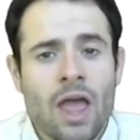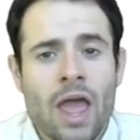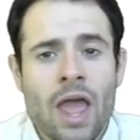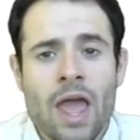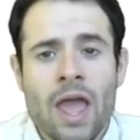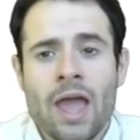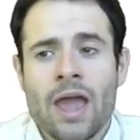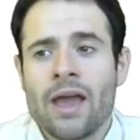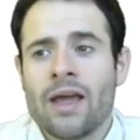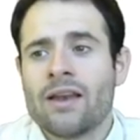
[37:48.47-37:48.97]

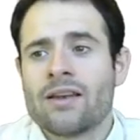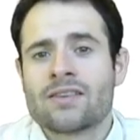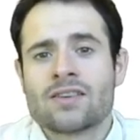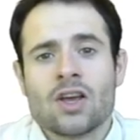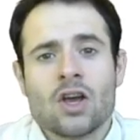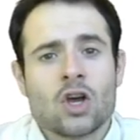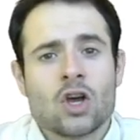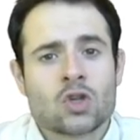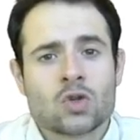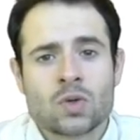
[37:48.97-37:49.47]
and
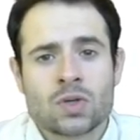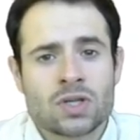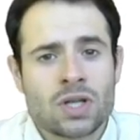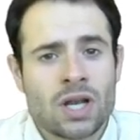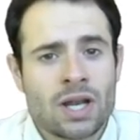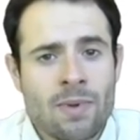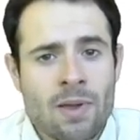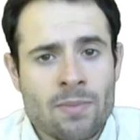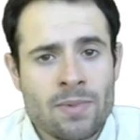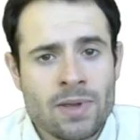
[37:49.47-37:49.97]

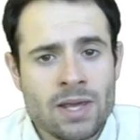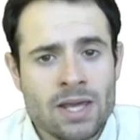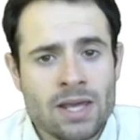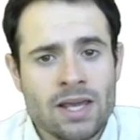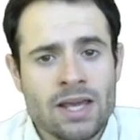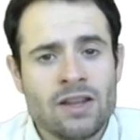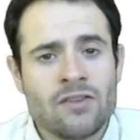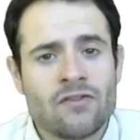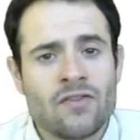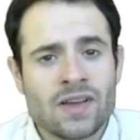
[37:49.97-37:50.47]
Switzerland maybe
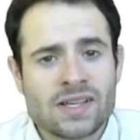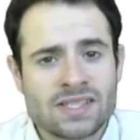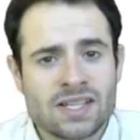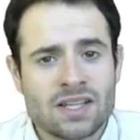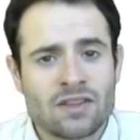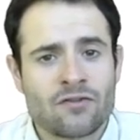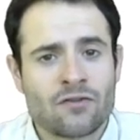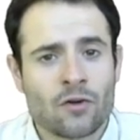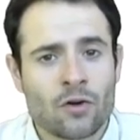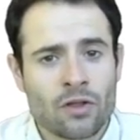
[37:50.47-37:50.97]

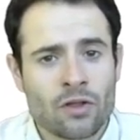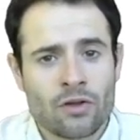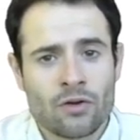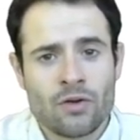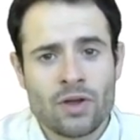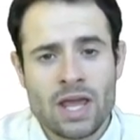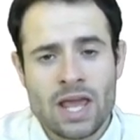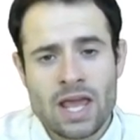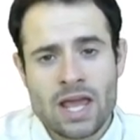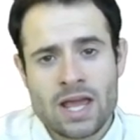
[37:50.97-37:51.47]
invested
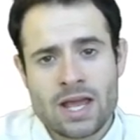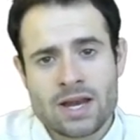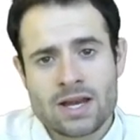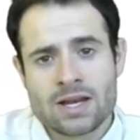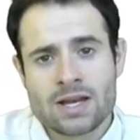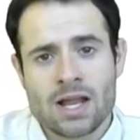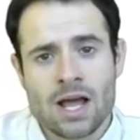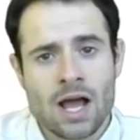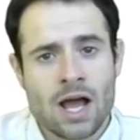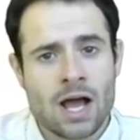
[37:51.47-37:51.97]
further in